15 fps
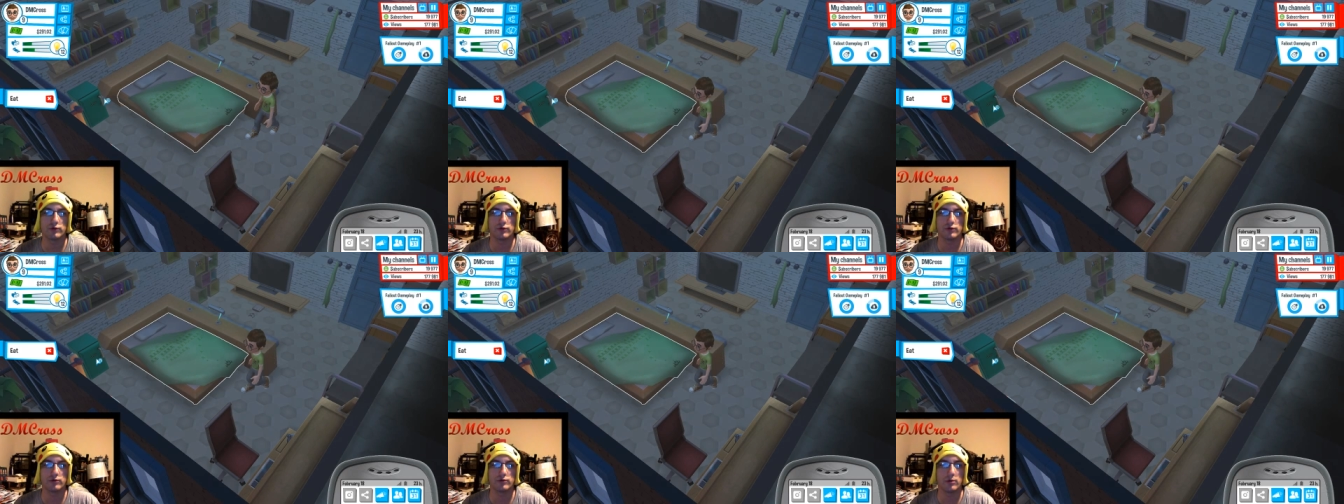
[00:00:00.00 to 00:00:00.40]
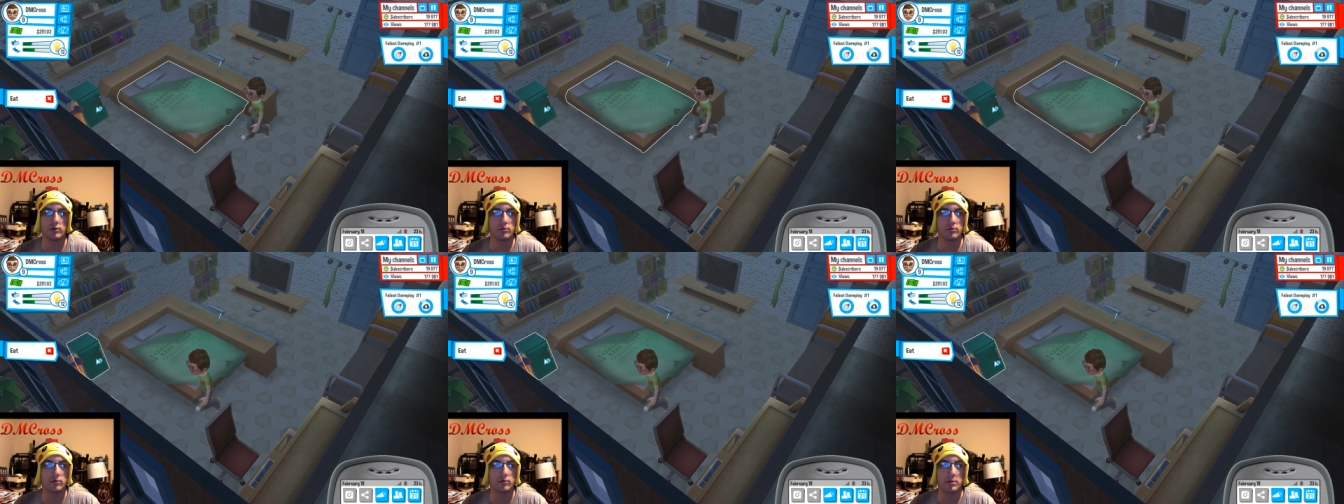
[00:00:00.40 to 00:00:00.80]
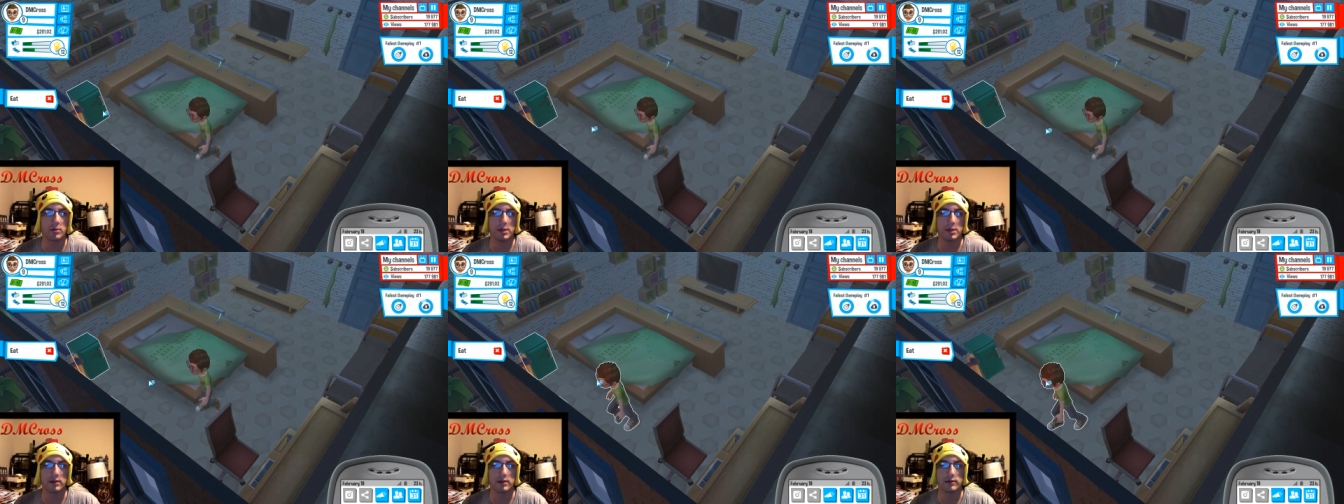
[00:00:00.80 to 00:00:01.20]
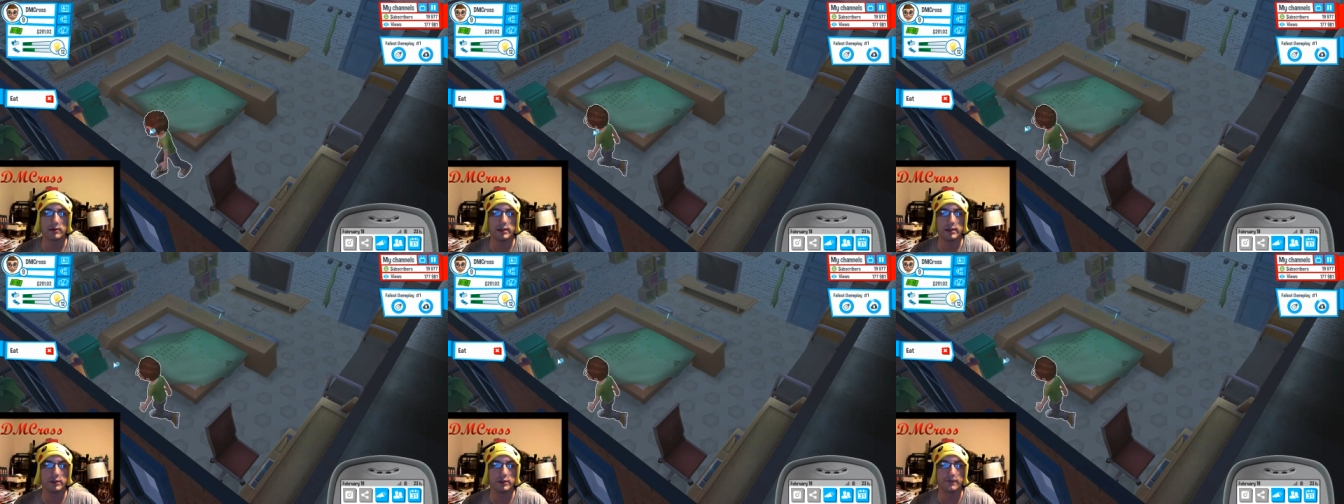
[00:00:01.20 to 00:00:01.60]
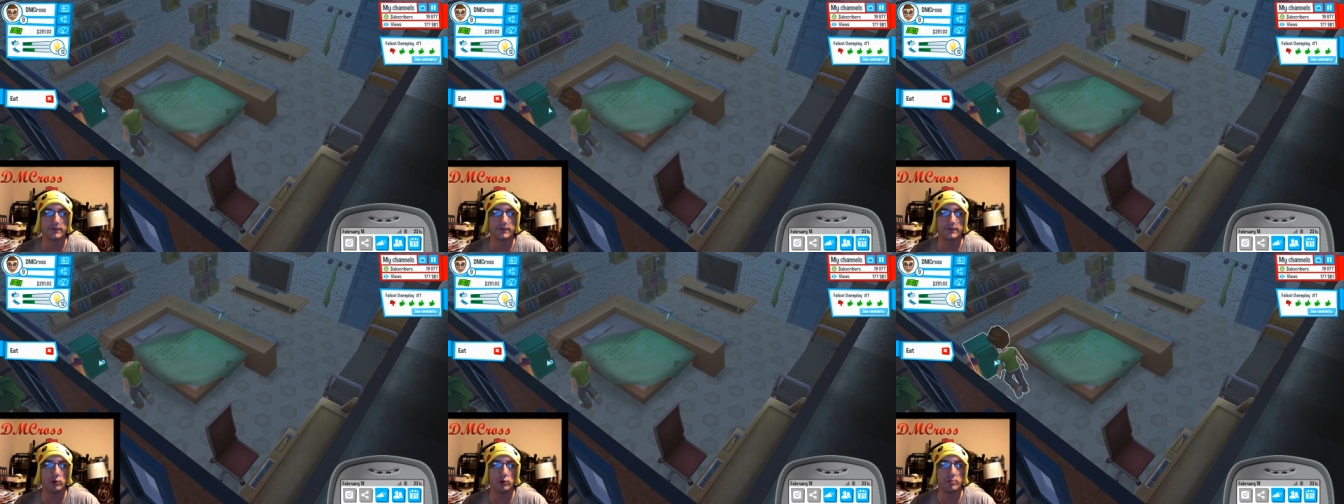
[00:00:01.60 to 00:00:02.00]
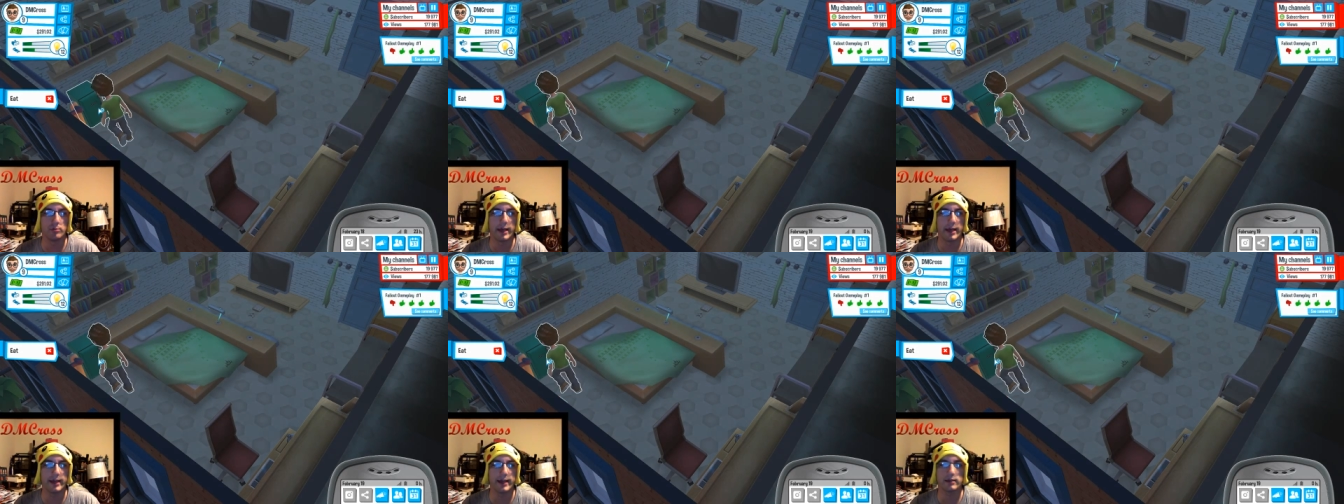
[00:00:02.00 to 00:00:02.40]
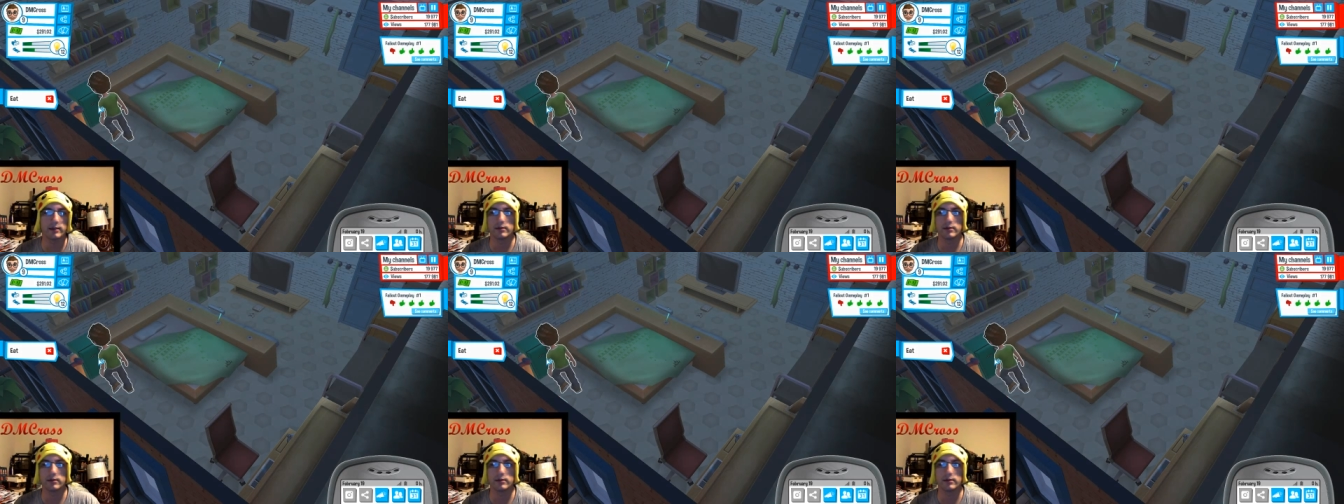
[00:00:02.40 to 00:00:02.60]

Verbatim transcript: Go, come on. Eat your food, man.